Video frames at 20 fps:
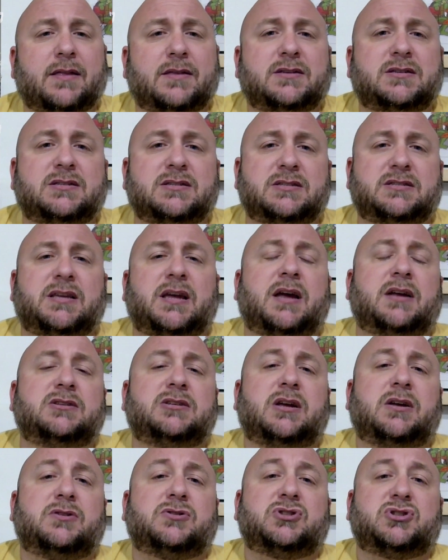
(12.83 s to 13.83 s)
this is a tag
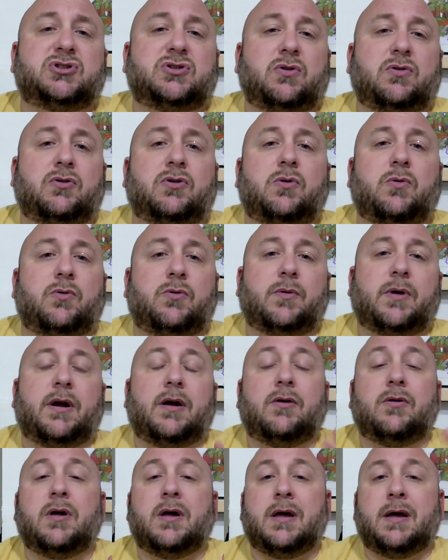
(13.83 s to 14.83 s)
challenge that started going
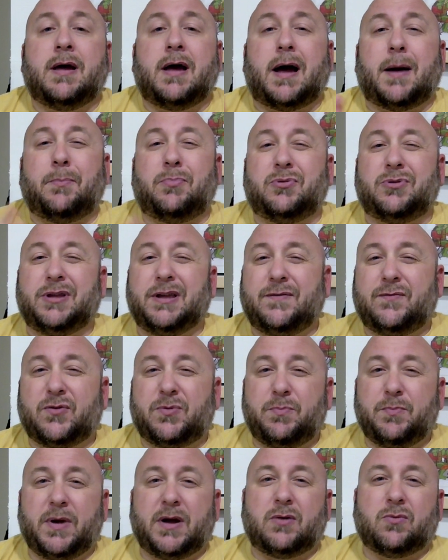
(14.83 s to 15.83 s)
around, I believe, with
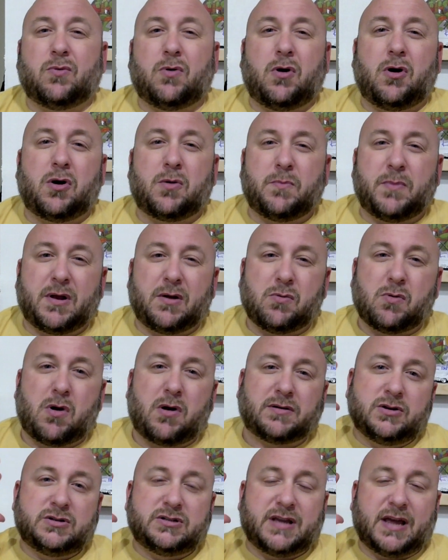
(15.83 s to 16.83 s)
Metarog.
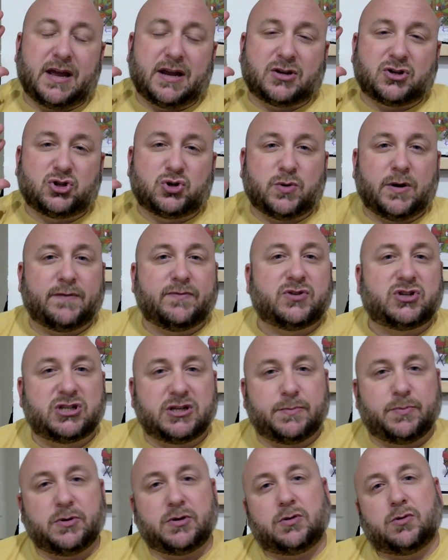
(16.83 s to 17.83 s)
Metarog tagged Trev the
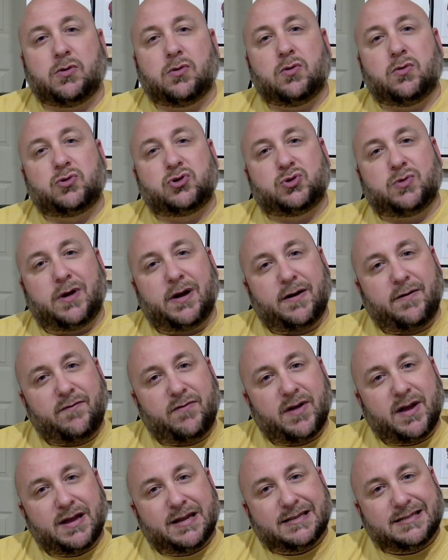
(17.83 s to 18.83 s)
Shipping Guru. Trev
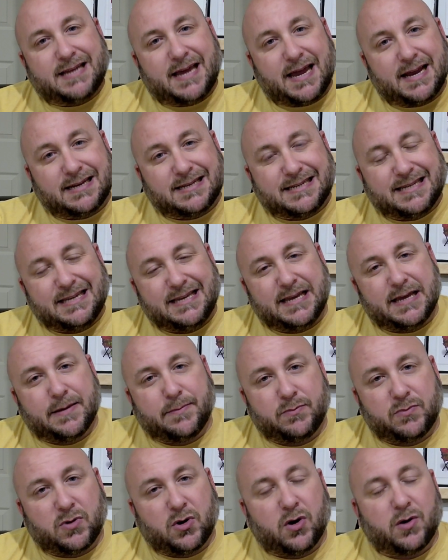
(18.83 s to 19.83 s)
tagged TM
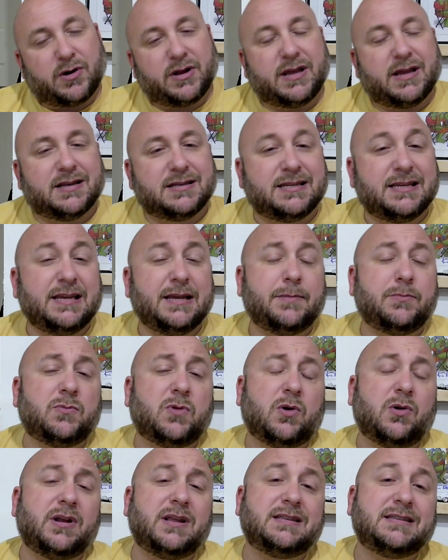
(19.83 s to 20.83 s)
Nerdy, and TM
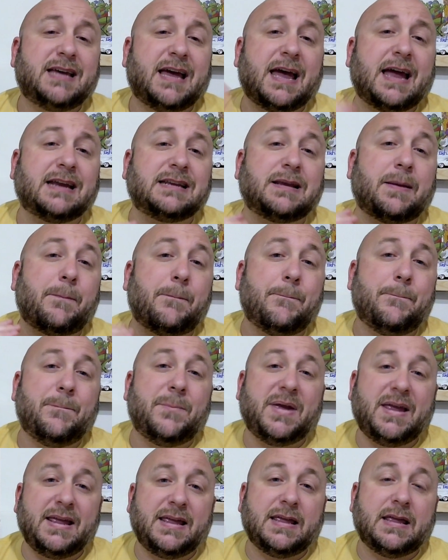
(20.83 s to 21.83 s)
Nerdy tagged
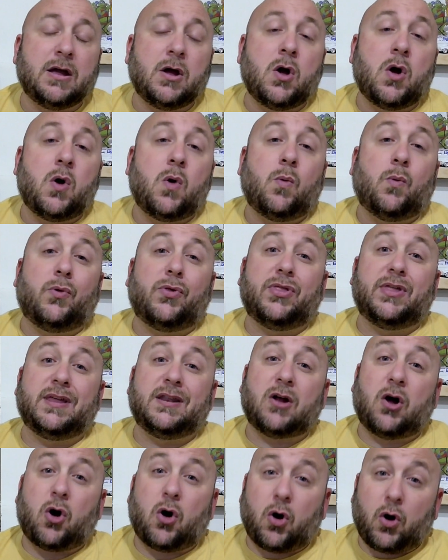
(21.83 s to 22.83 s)
me. Well,
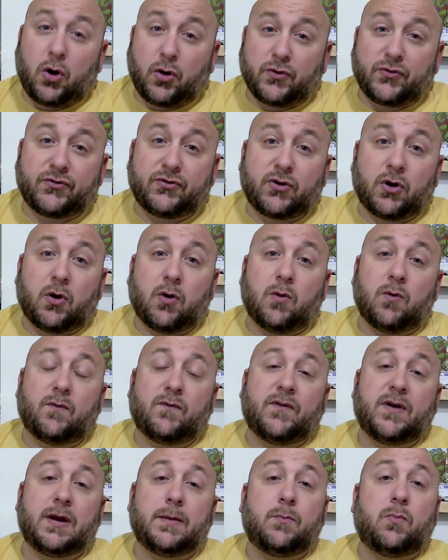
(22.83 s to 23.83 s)
then also
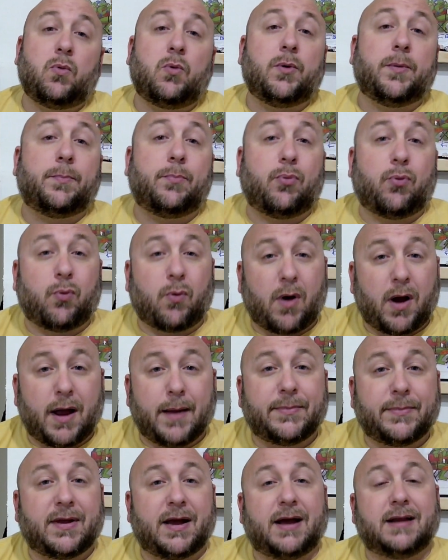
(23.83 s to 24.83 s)
Fanboy
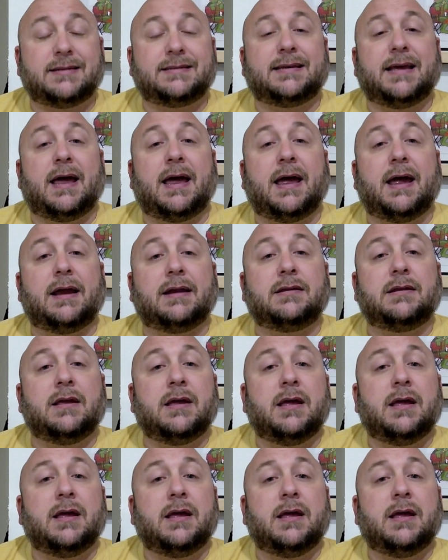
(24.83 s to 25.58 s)
Prime got tagged